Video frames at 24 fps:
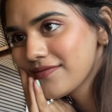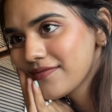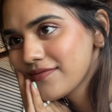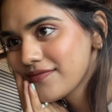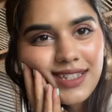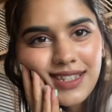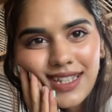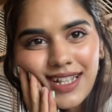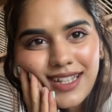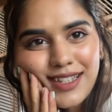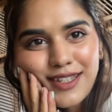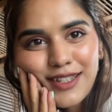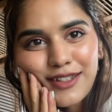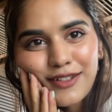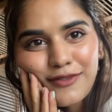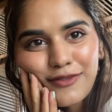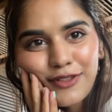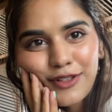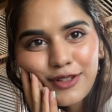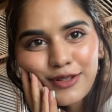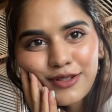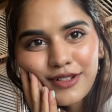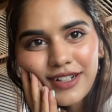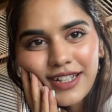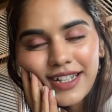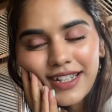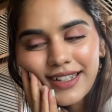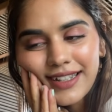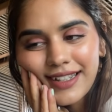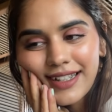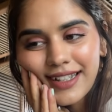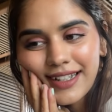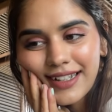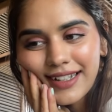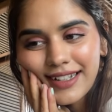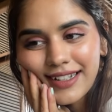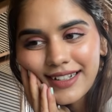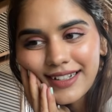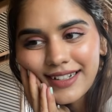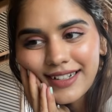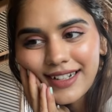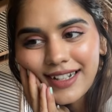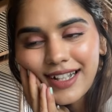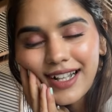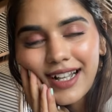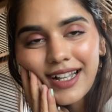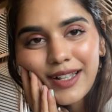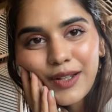that's it for today and
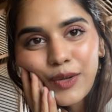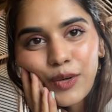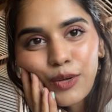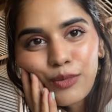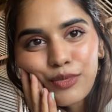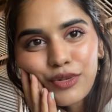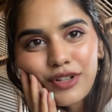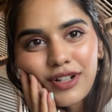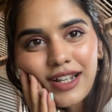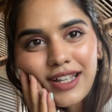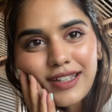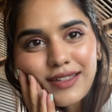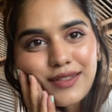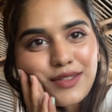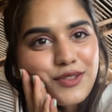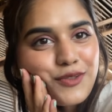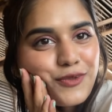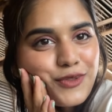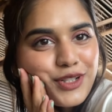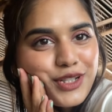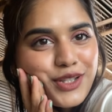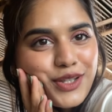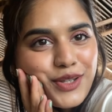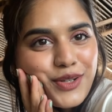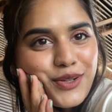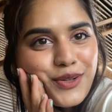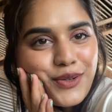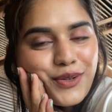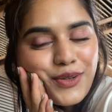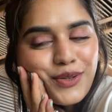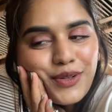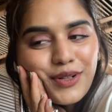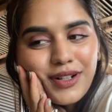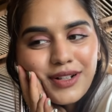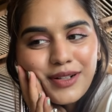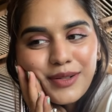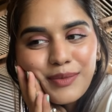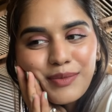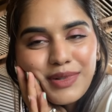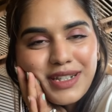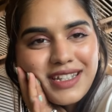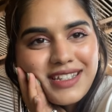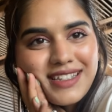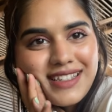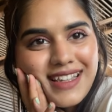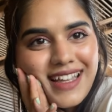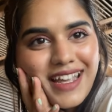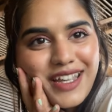i hope you like this video uh,
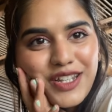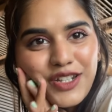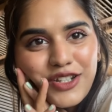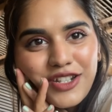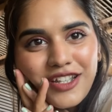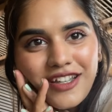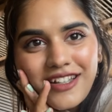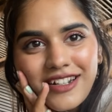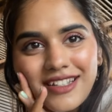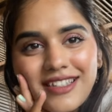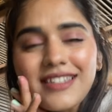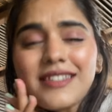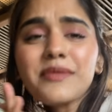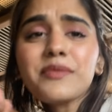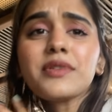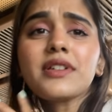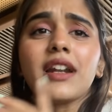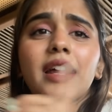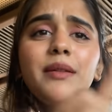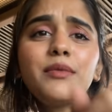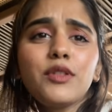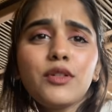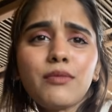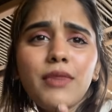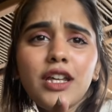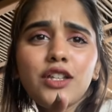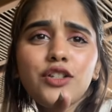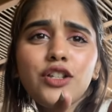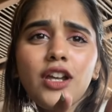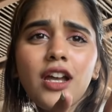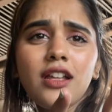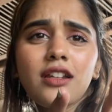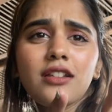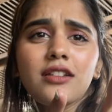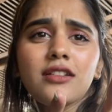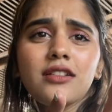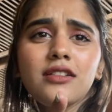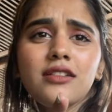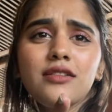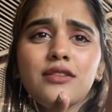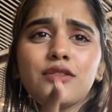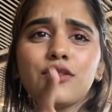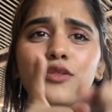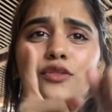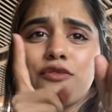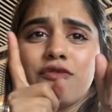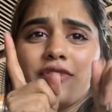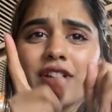please like share and subscribe to my channel
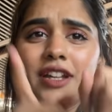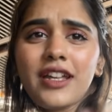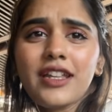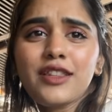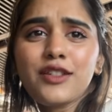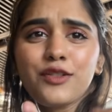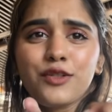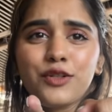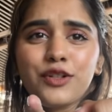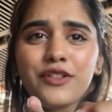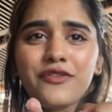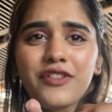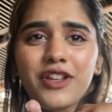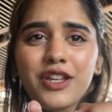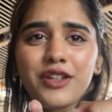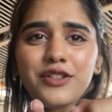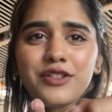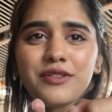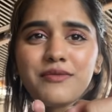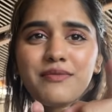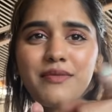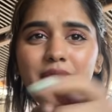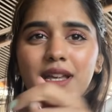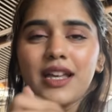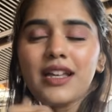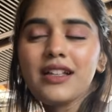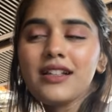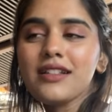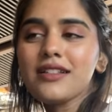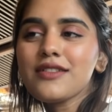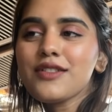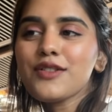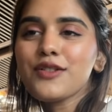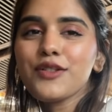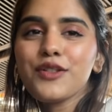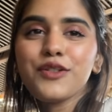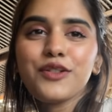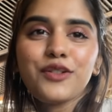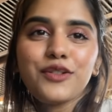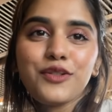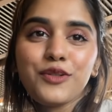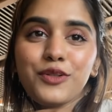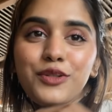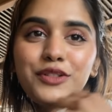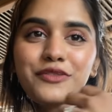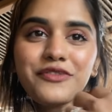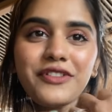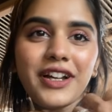don't forget the notification bell so you're
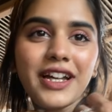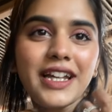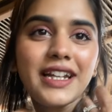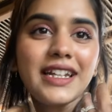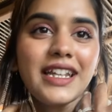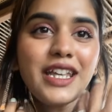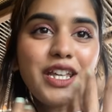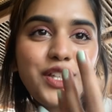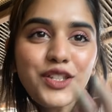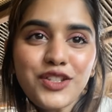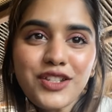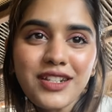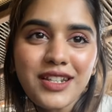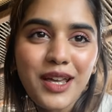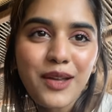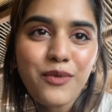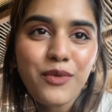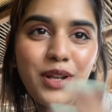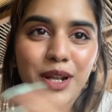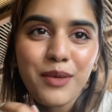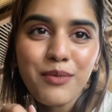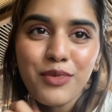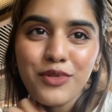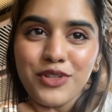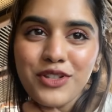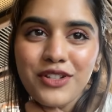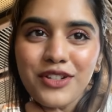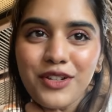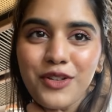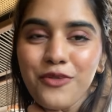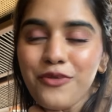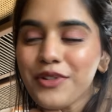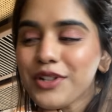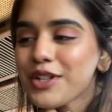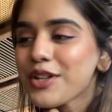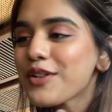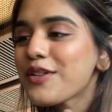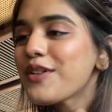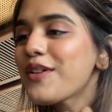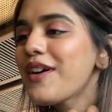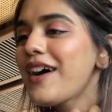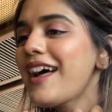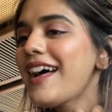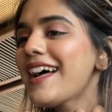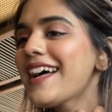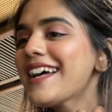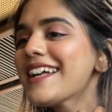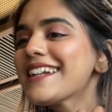notified each time when i post a new video
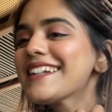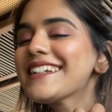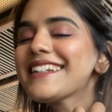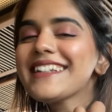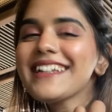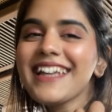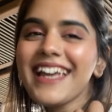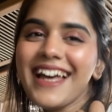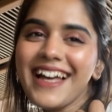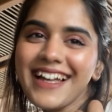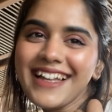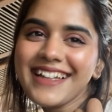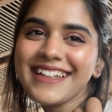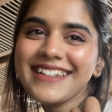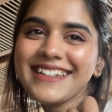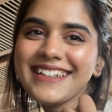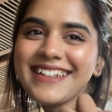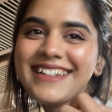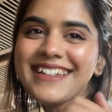and yeah